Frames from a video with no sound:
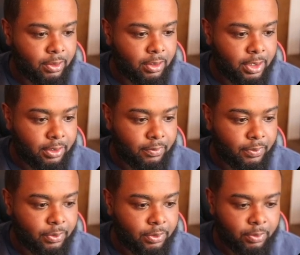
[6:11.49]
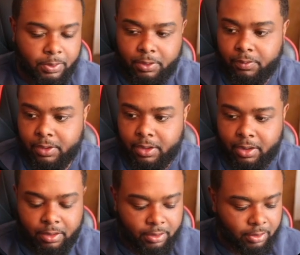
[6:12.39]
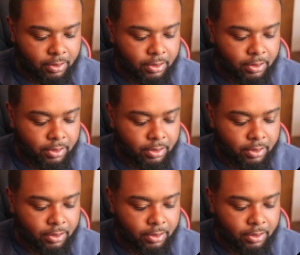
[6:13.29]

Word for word: interval so we're gonna do return